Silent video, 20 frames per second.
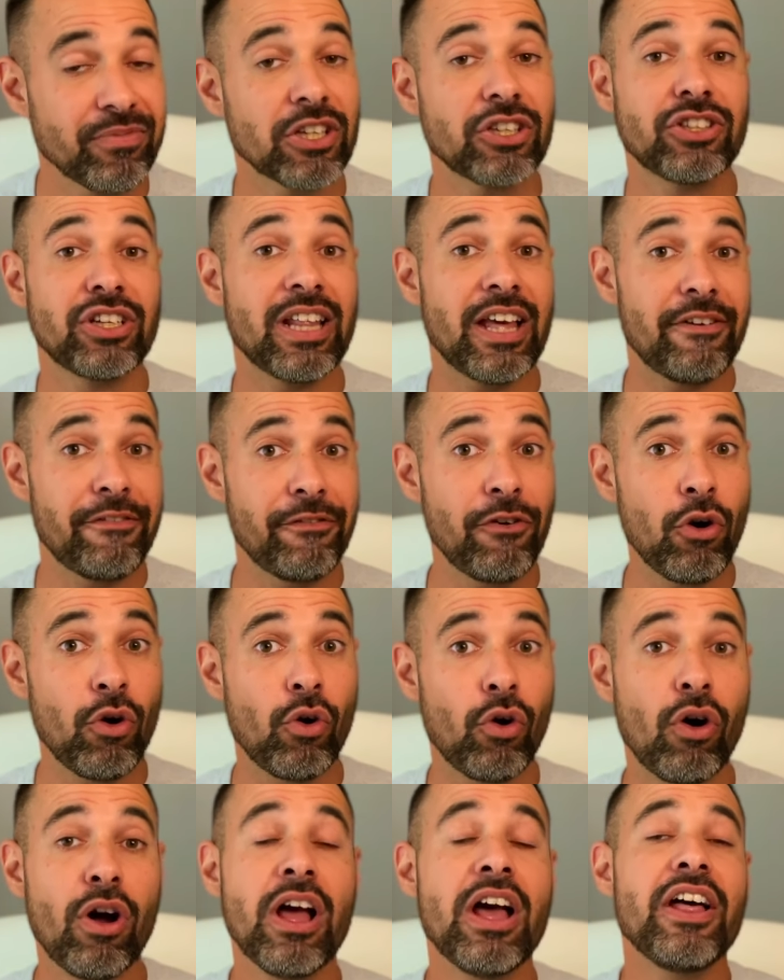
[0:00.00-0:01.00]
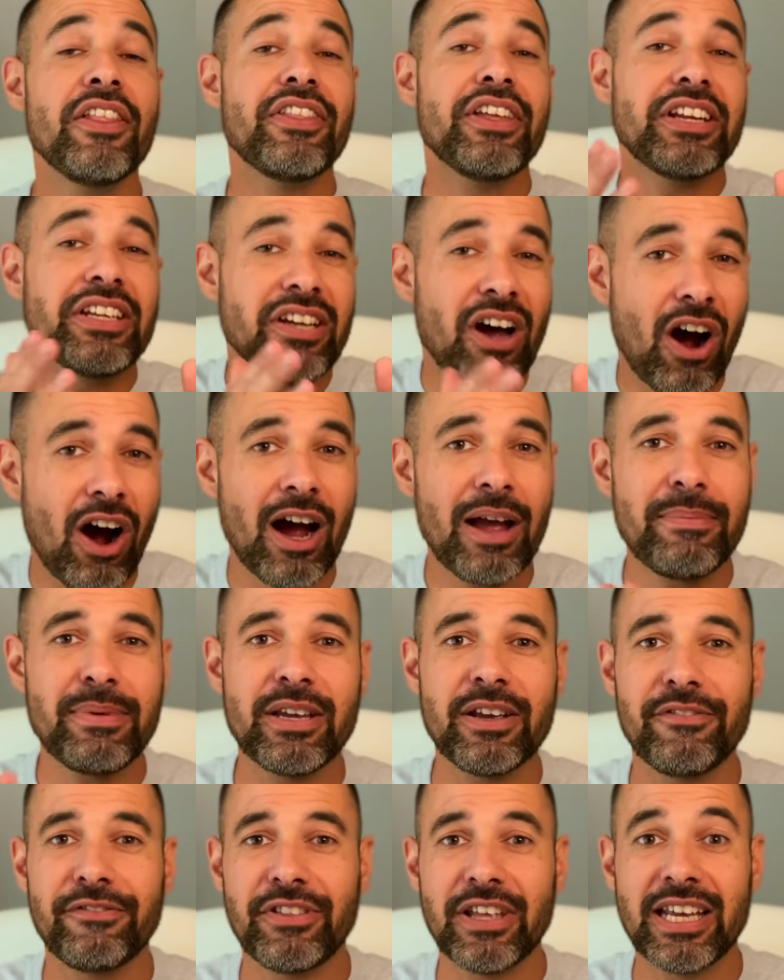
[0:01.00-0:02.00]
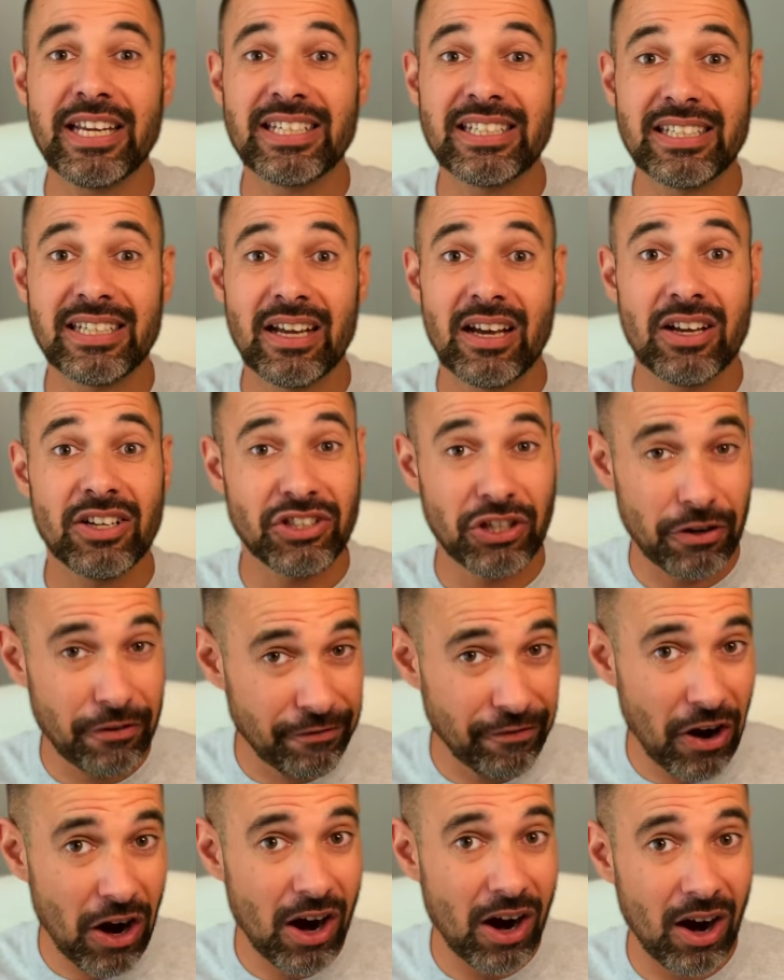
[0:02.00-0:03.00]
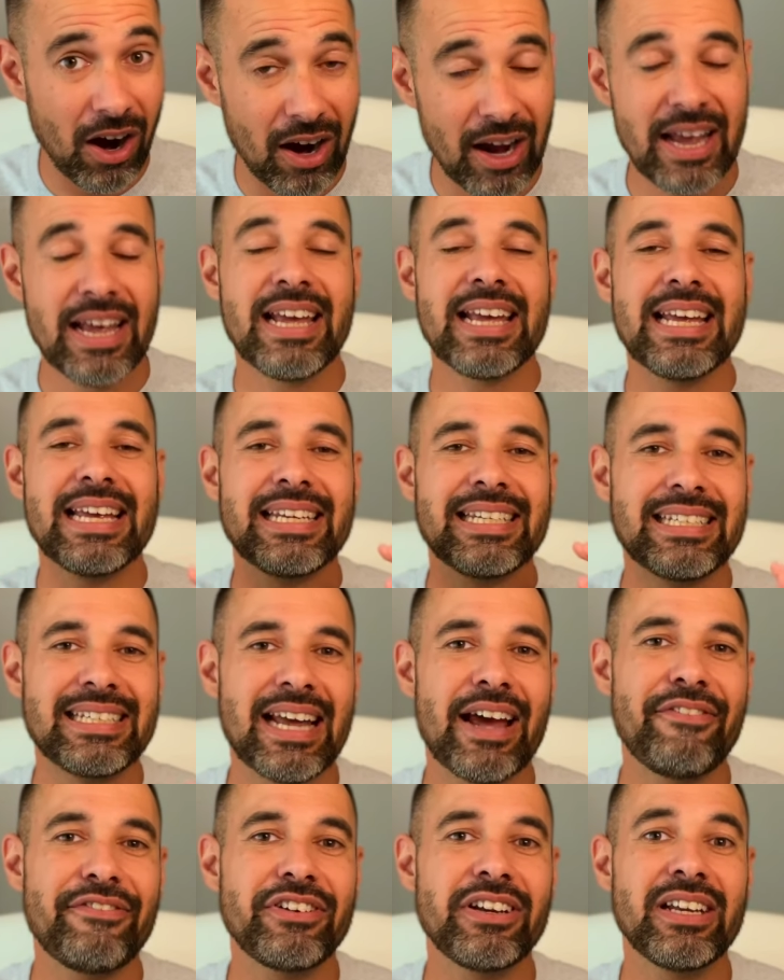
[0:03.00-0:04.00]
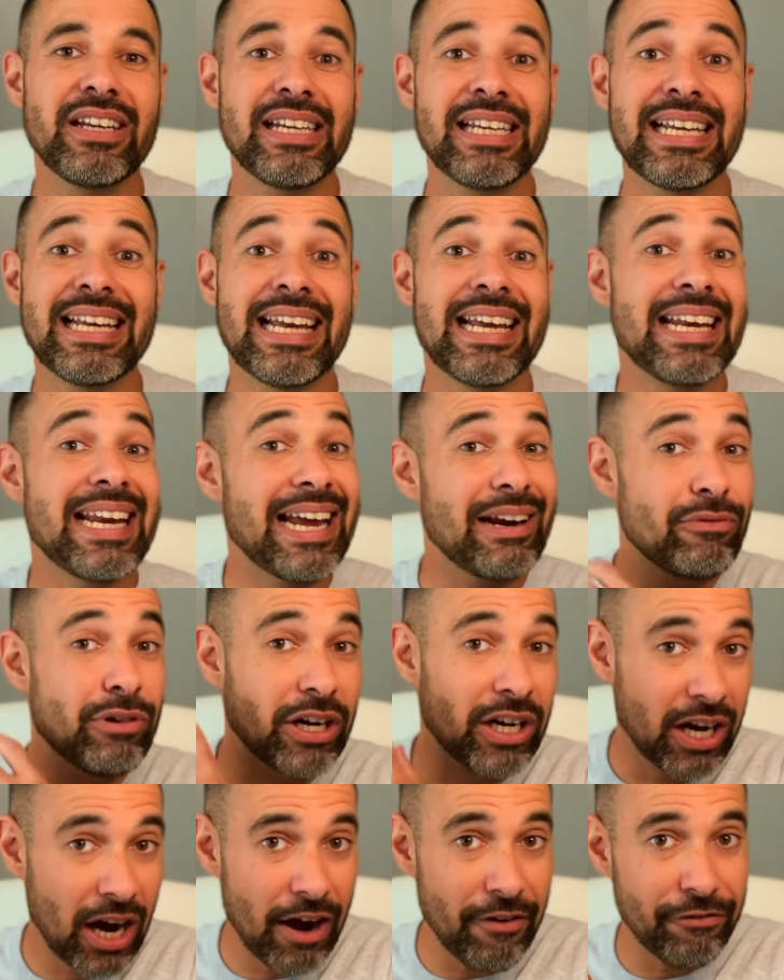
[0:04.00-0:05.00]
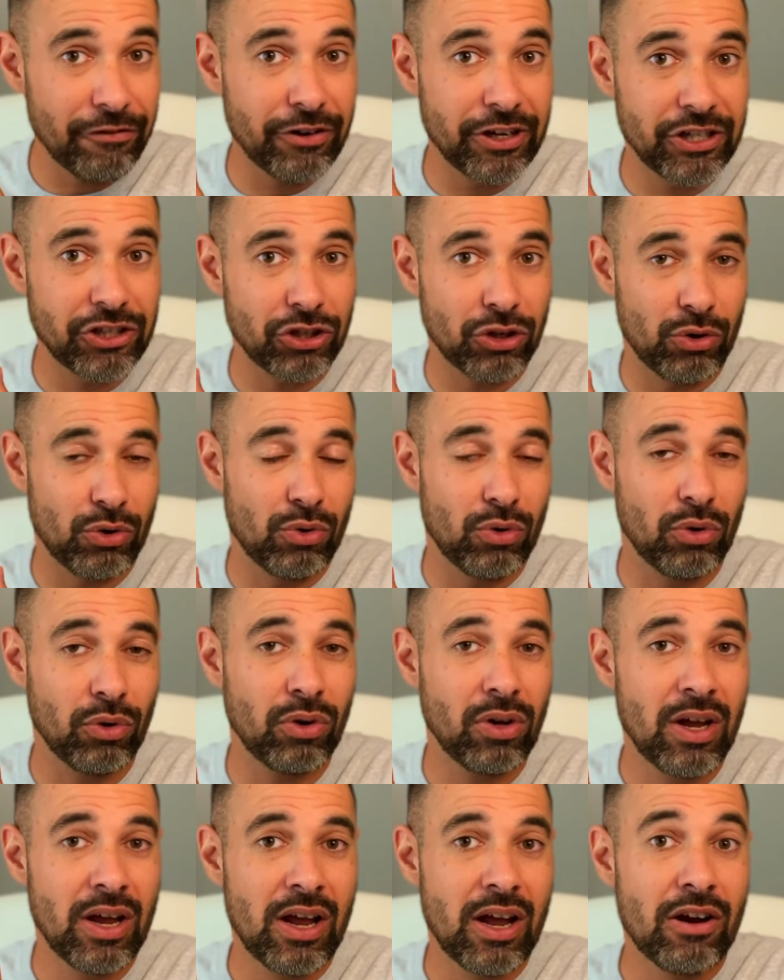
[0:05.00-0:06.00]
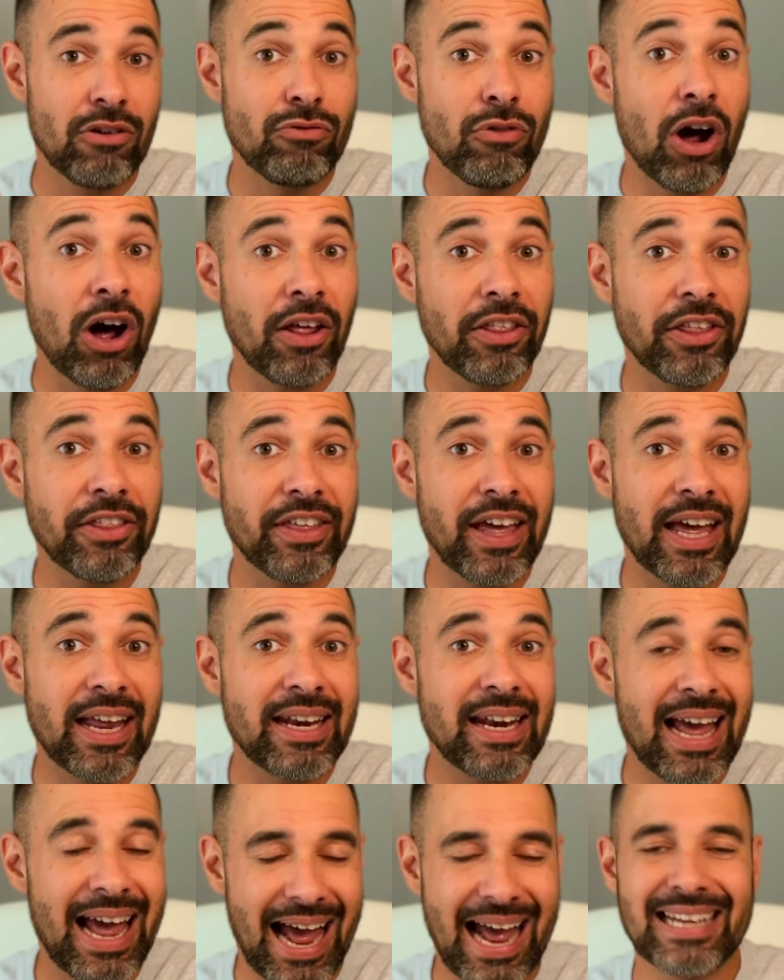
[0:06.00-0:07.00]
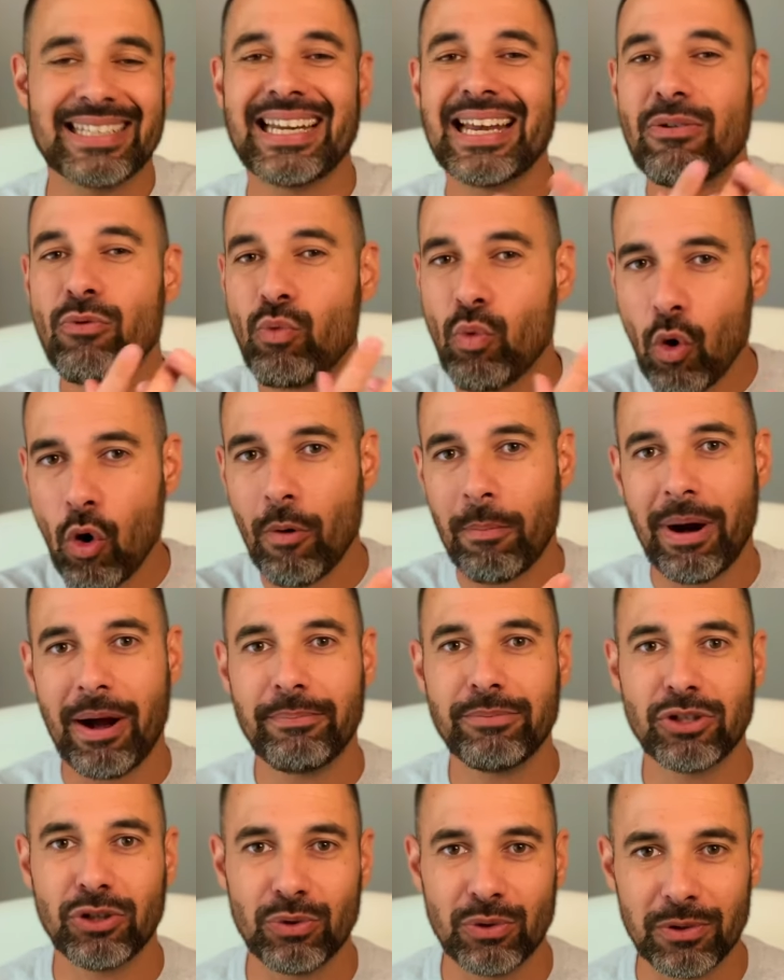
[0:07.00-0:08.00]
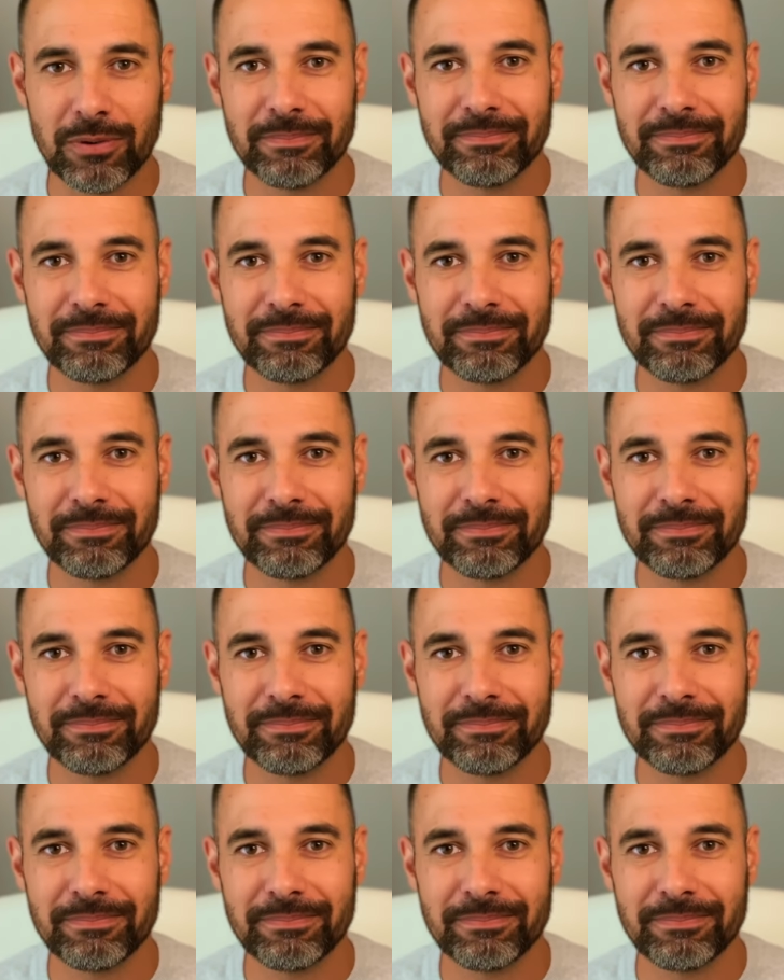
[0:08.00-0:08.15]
So therefore, the timing of this so far is definitely in a recovery tool rather than as a warm up tool.